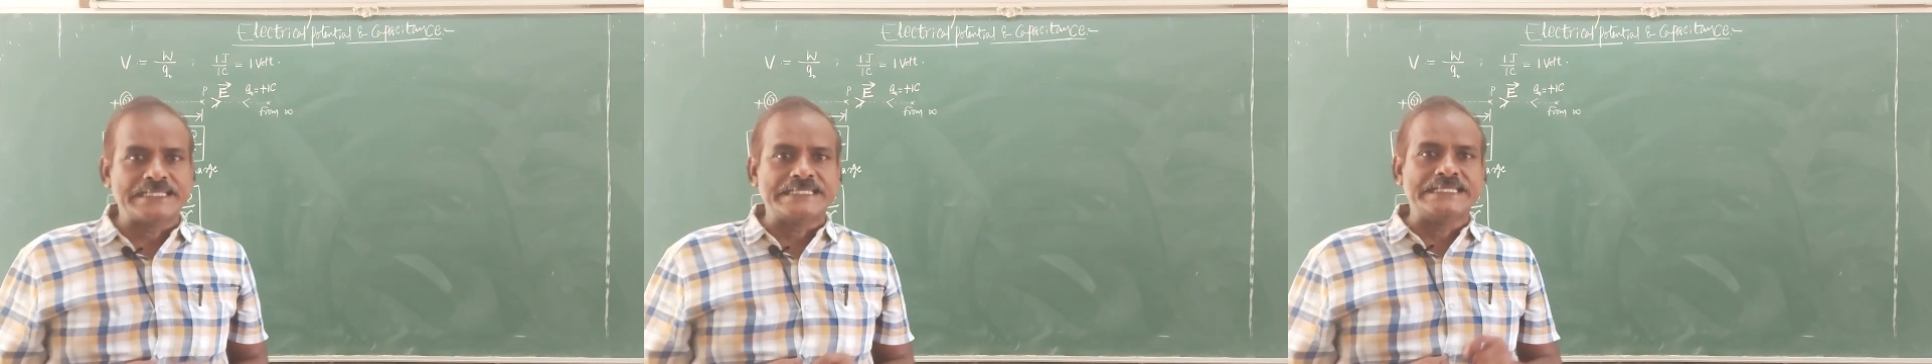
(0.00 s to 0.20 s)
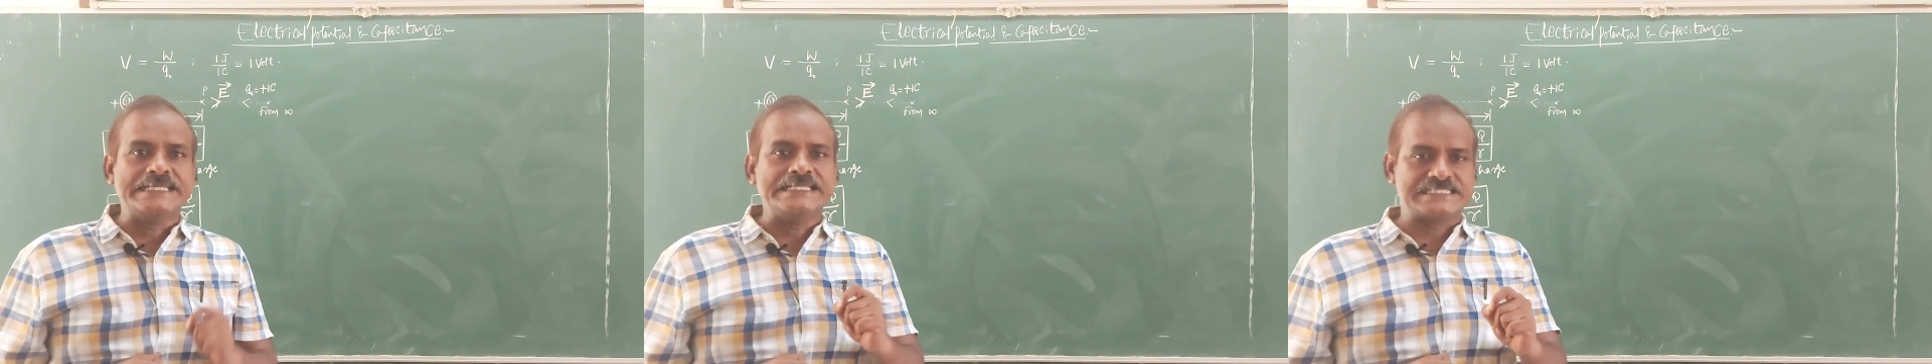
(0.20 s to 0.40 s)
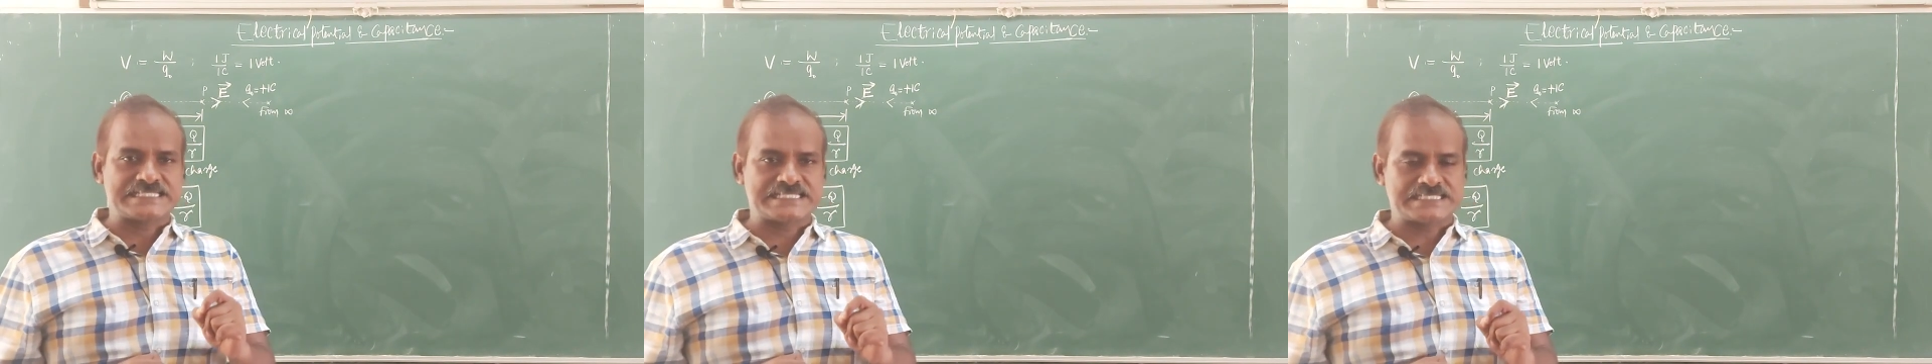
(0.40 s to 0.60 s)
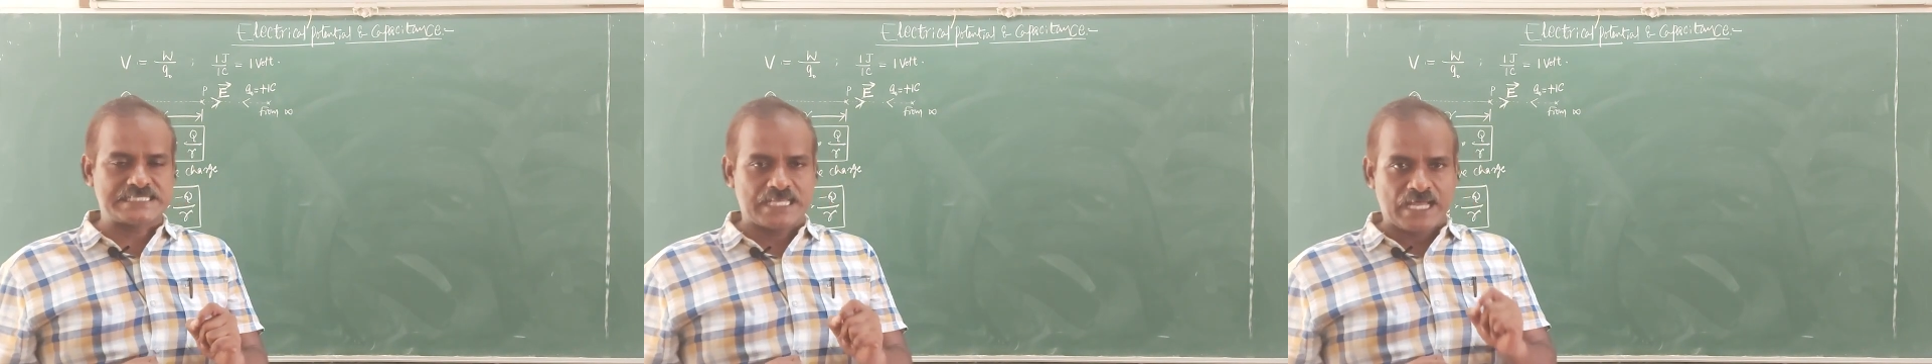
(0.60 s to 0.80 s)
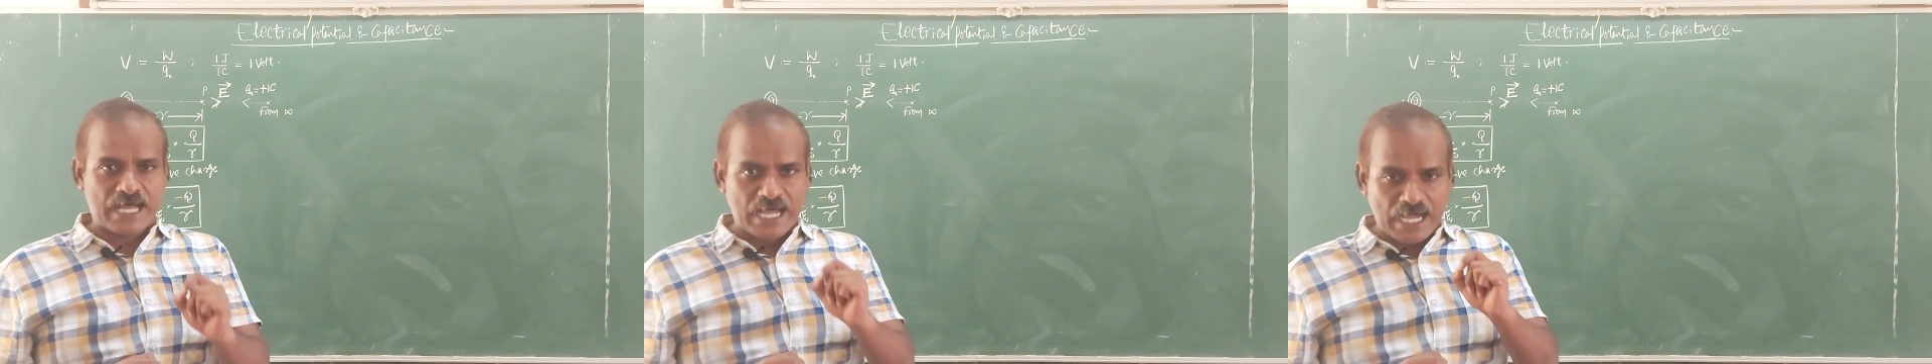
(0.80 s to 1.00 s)

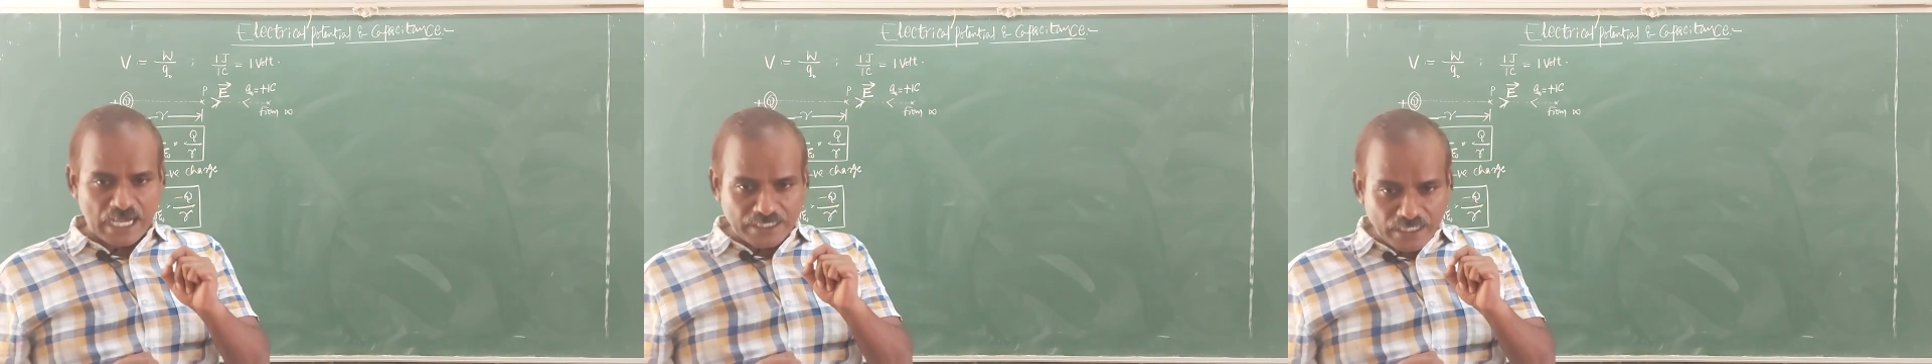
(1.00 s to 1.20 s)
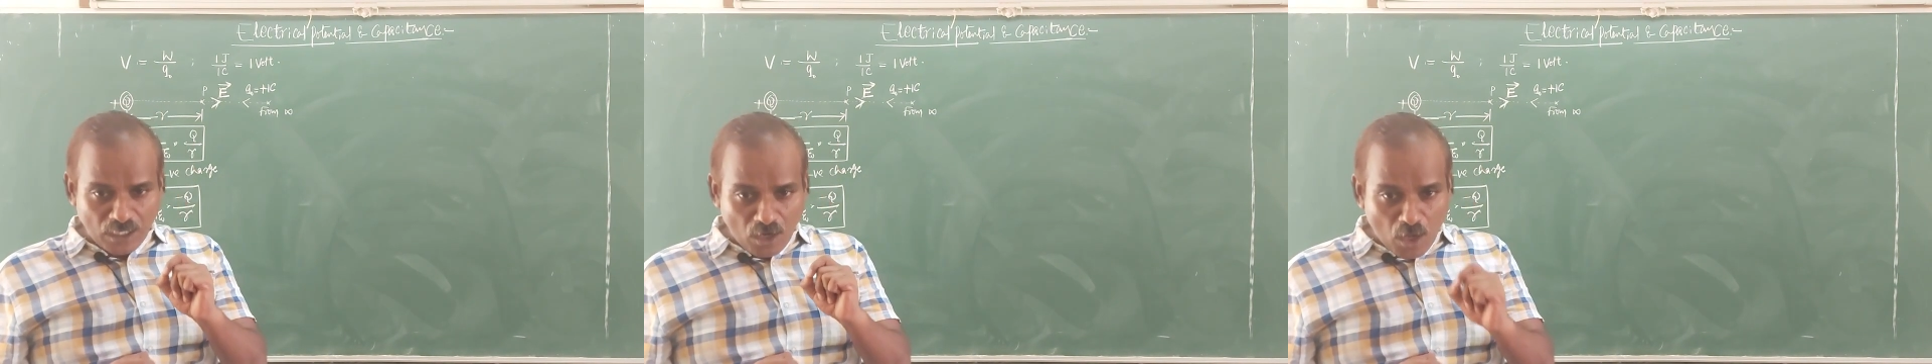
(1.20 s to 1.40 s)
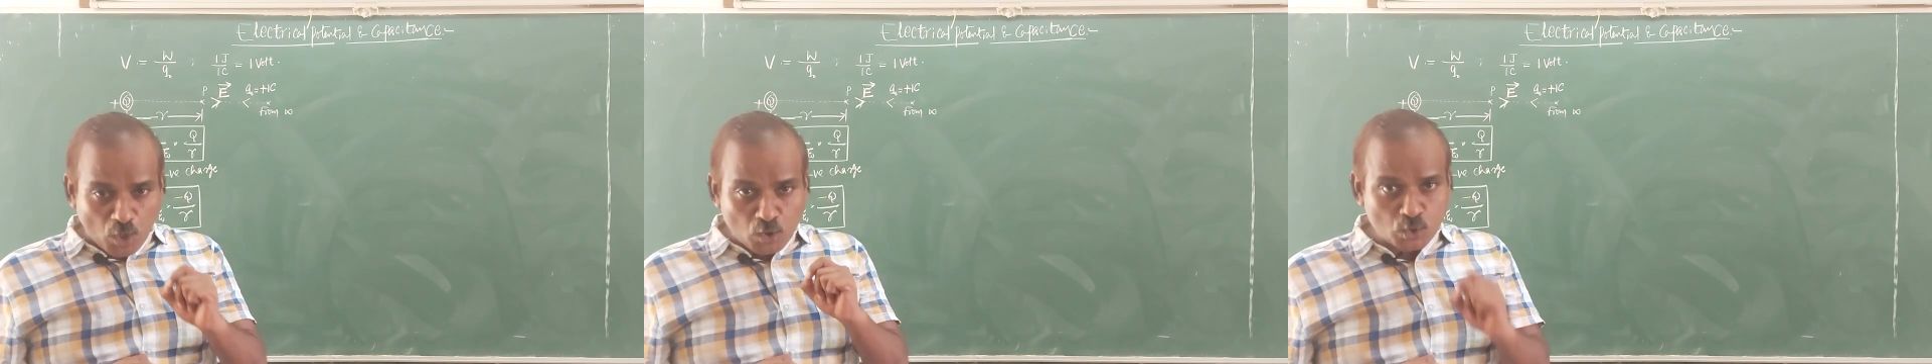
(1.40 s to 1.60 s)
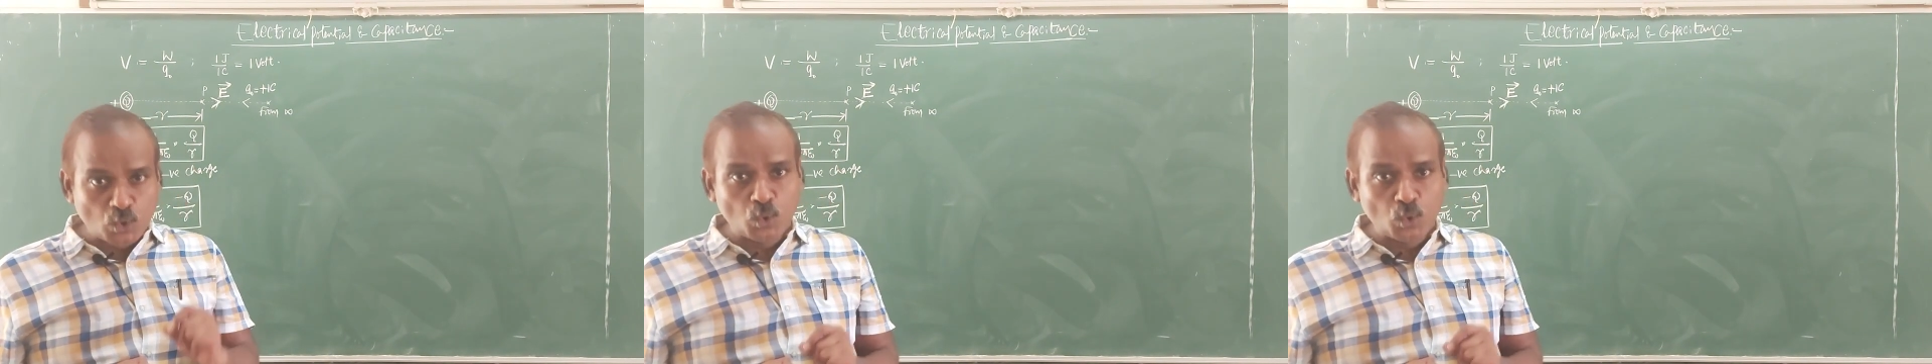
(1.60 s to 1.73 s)
is analog